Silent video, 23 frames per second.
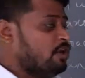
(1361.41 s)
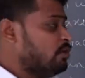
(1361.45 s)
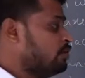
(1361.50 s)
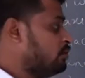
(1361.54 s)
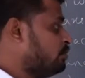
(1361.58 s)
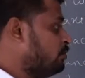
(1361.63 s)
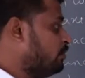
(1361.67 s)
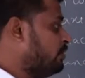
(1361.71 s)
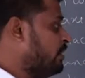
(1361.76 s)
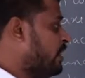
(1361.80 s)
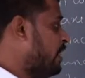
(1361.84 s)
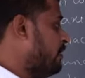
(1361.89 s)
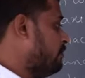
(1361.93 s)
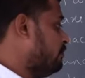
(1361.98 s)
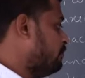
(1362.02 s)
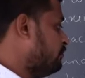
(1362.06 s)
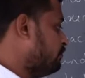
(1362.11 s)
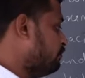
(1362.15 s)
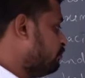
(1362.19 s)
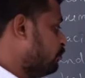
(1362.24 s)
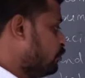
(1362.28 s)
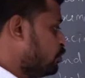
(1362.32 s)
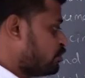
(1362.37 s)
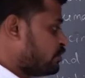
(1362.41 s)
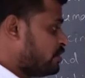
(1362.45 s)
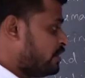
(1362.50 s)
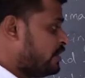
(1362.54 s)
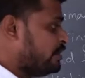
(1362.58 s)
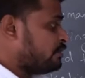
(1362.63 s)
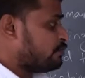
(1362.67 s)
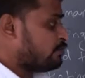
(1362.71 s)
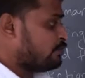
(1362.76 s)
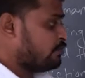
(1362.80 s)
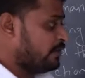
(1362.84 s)
through dam,
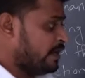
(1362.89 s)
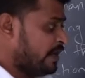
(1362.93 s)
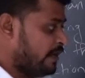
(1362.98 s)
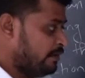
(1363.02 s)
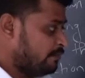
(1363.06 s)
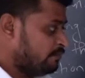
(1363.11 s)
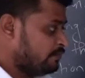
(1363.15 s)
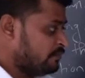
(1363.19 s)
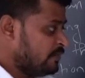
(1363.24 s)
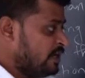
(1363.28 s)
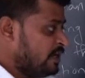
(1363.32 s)
mostly through dam.